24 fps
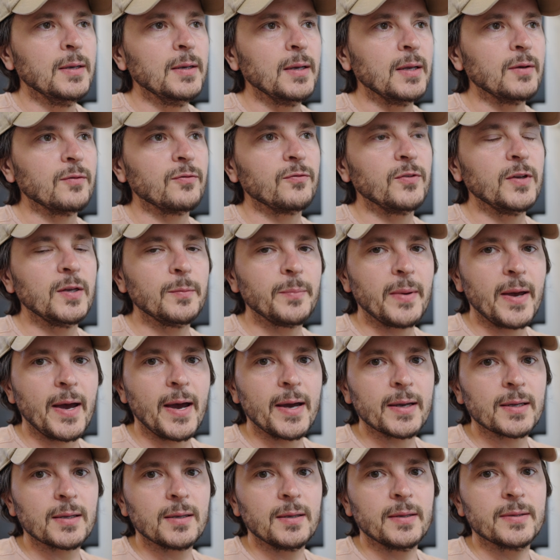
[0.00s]
and
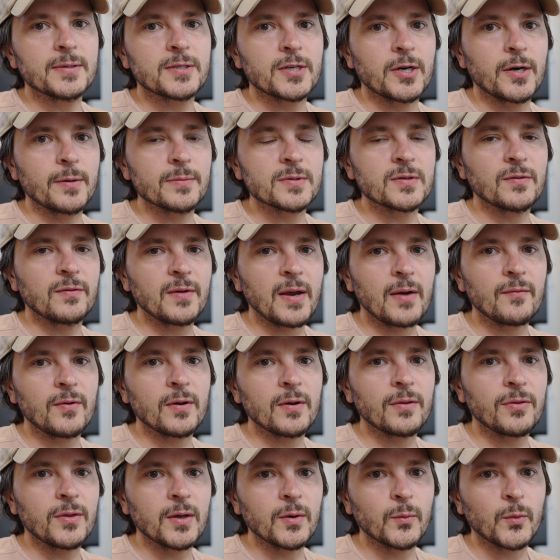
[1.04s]
feedback in terms of
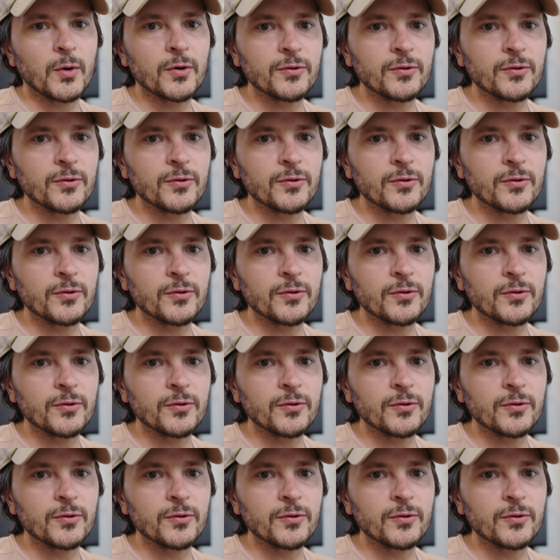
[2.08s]
everything we're